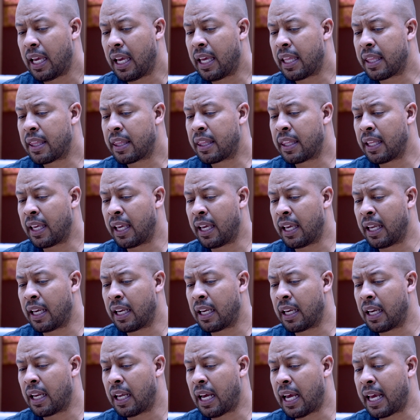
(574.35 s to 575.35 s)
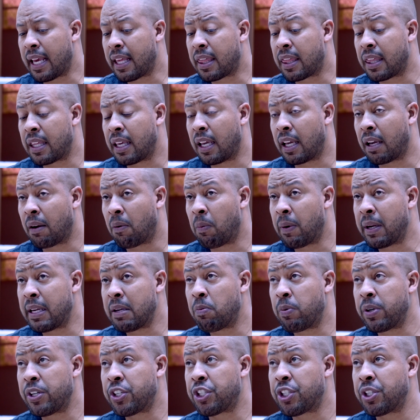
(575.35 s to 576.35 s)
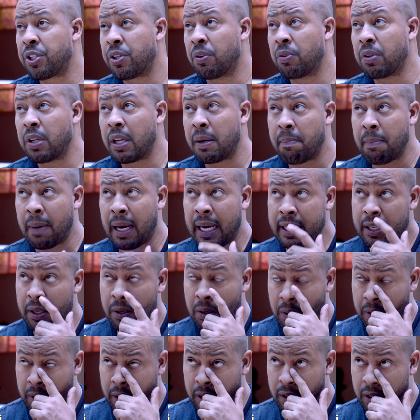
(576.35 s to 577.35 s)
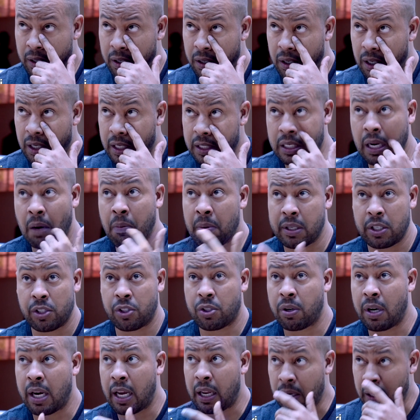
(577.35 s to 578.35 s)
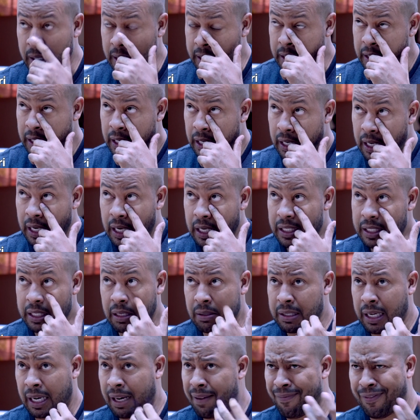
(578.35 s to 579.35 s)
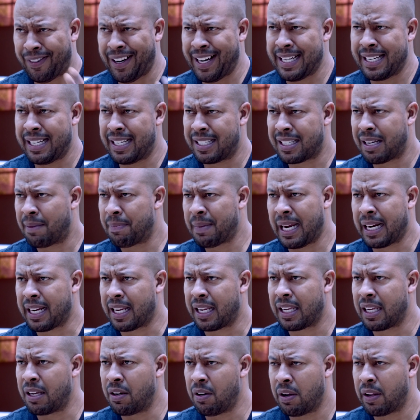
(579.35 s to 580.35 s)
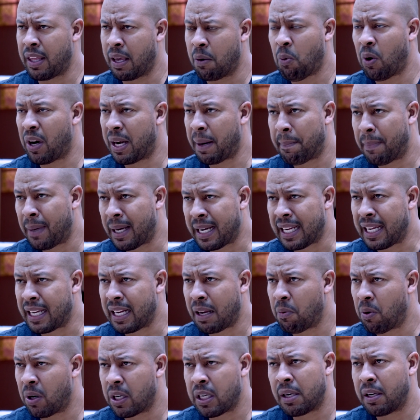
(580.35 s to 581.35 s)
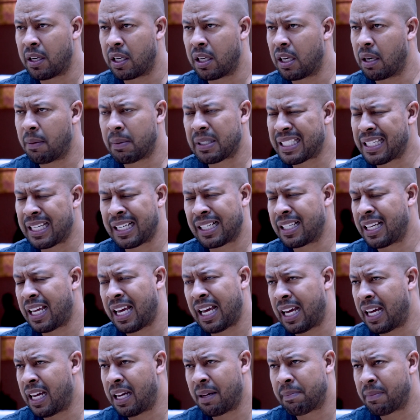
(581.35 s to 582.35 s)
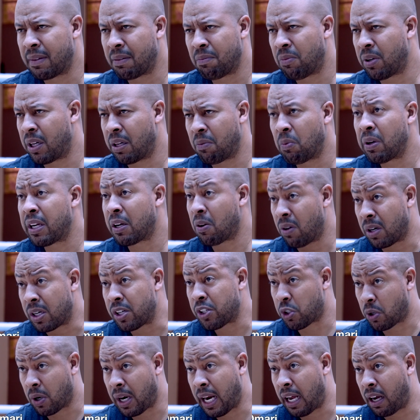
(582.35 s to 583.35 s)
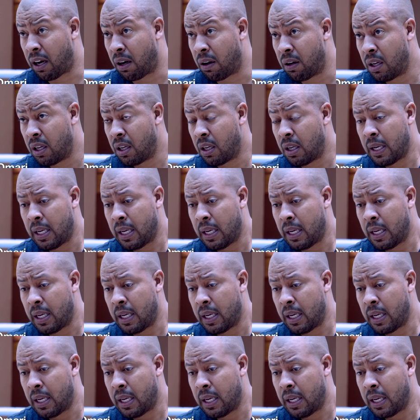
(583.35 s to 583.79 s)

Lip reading: And then I think we shielded my daughter, because I went to trial on this, because I was like, I'm fighting this. I'm not, they wanted money. They wanted, I was like, nah, we're going to trial.